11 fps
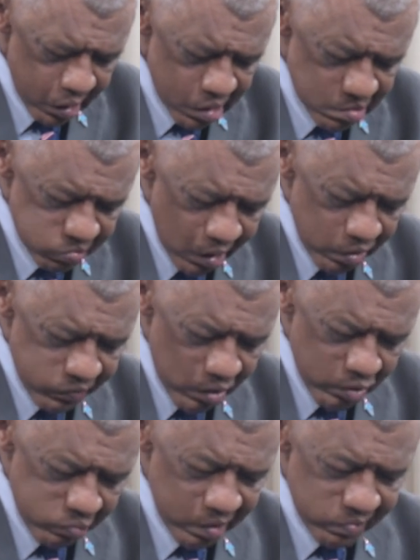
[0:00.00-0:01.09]
As part of our
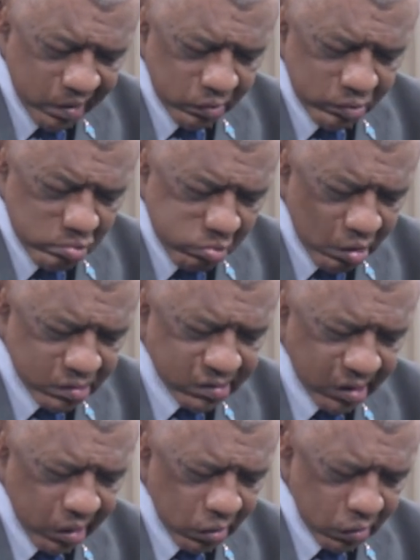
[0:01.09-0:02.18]
commitment to
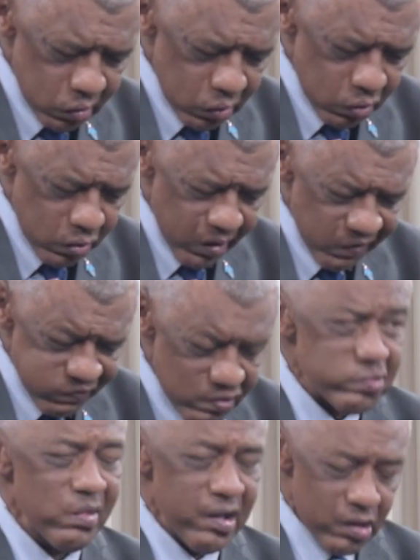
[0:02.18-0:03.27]
bolstering law
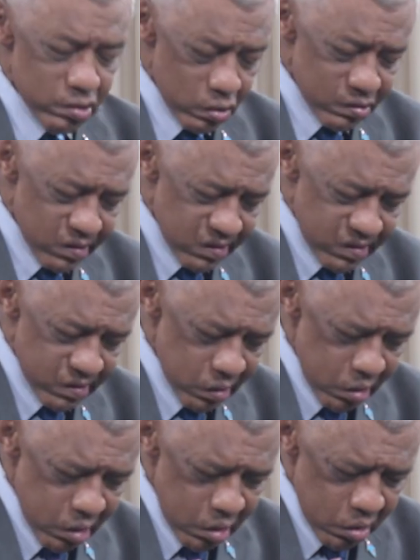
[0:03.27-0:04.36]
enforcement resources
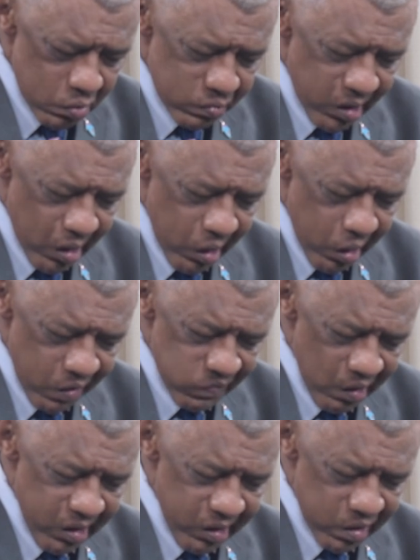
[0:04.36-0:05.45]
we are
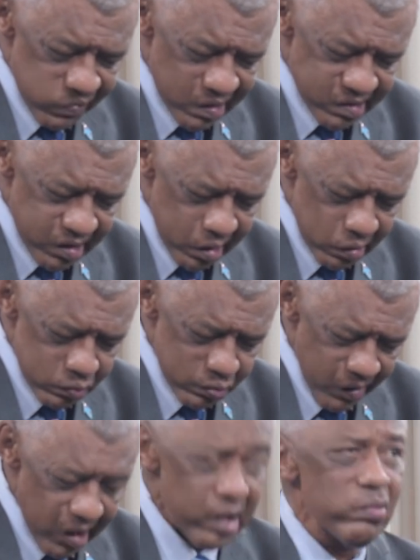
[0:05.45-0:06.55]
heavily investing
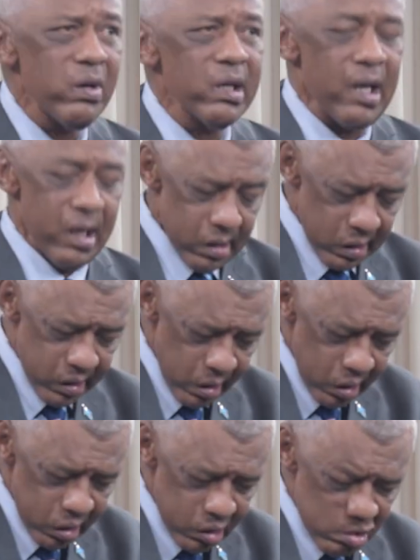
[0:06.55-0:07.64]
to add 100
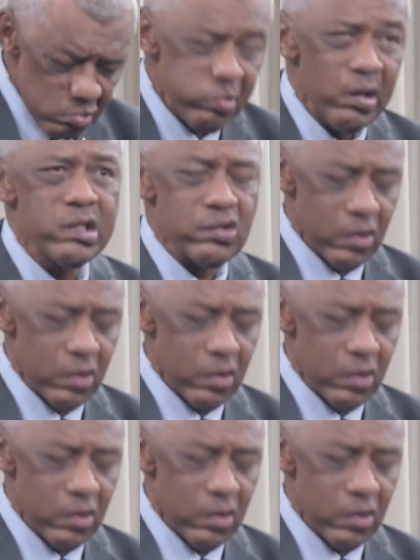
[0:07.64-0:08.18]
new police